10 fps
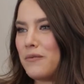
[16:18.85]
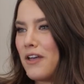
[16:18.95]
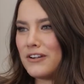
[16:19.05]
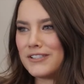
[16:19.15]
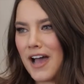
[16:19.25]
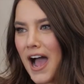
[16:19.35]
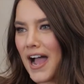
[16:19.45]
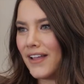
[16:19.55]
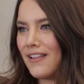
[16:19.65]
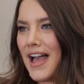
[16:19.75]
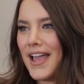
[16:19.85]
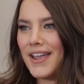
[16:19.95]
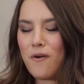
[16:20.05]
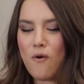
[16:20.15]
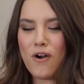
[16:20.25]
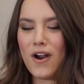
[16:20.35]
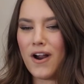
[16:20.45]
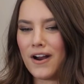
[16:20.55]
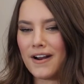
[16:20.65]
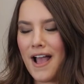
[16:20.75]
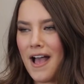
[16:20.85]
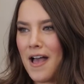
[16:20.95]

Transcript: whether it's a highlight yep, or